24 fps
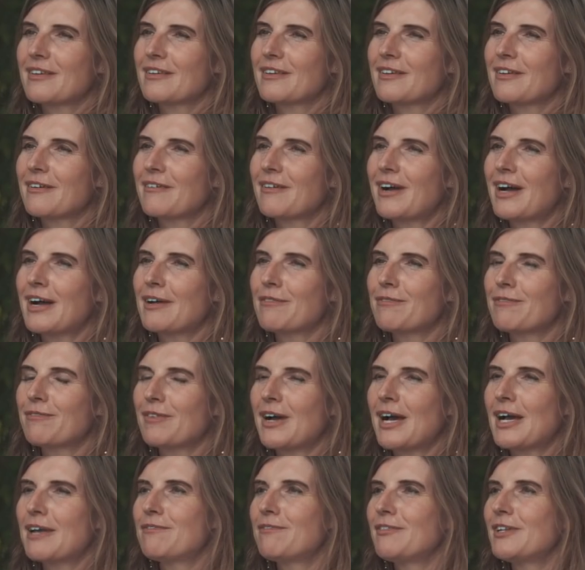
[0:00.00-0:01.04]
You know,
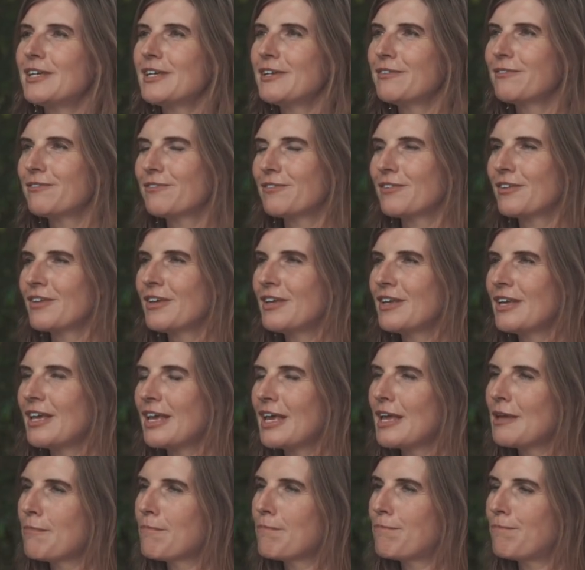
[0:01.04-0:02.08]
I've lived
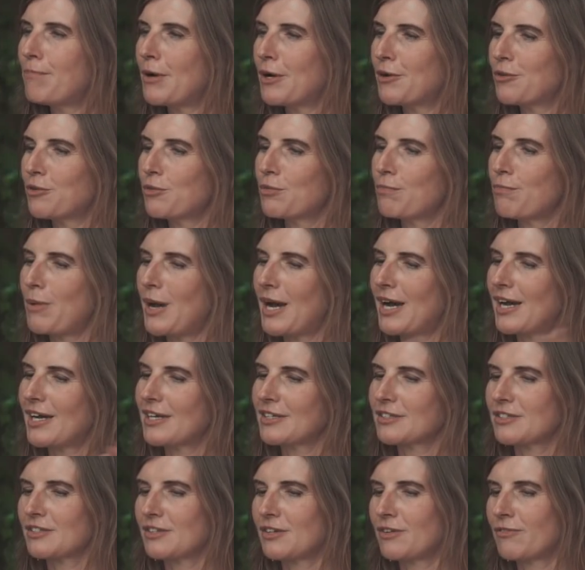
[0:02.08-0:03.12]
in both
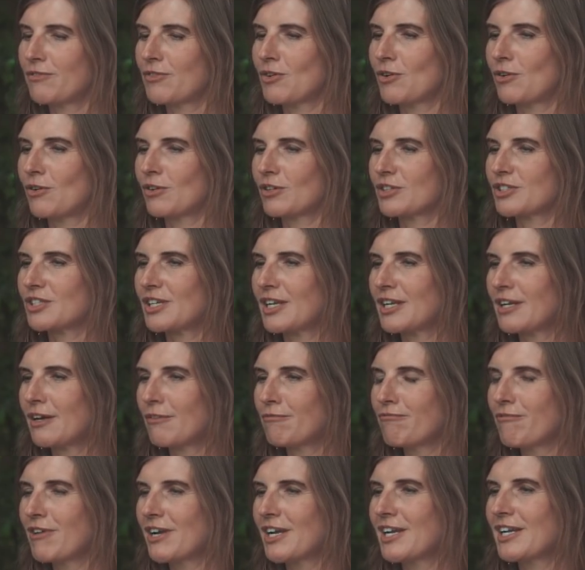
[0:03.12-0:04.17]
parts of Yorkshire, and I
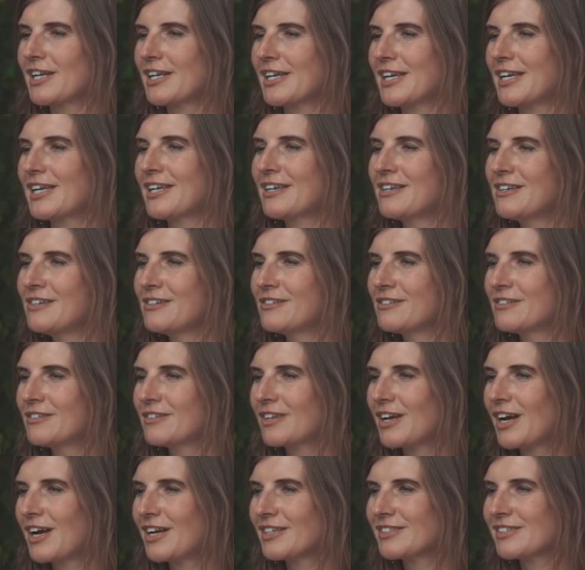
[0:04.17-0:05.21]
really
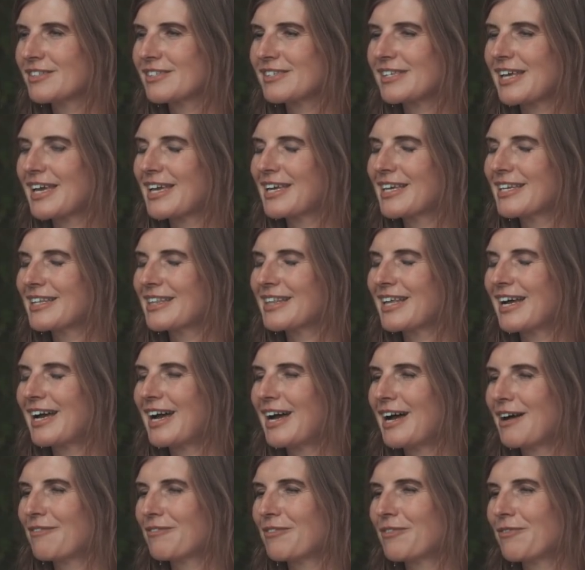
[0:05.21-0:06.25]
can't say that I
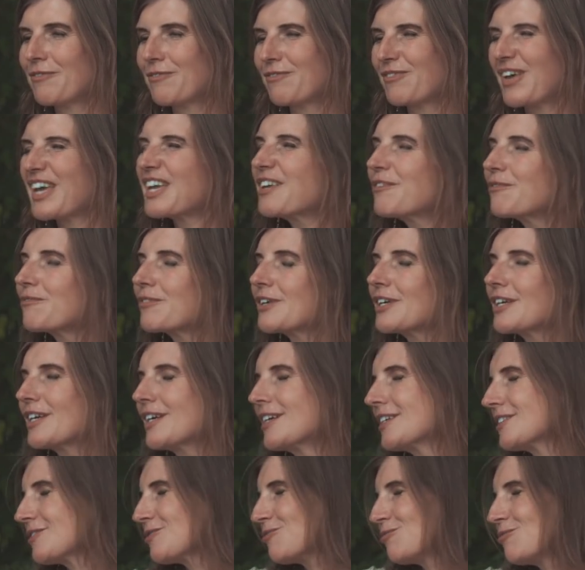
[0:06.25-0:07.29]
have a favourite
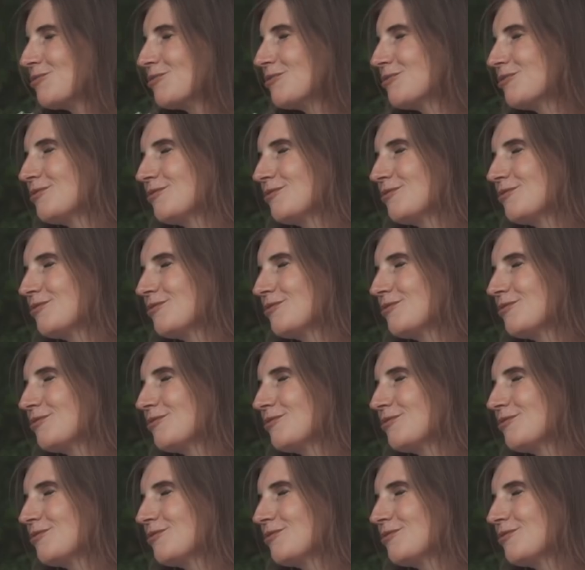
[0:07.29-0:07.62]
at all.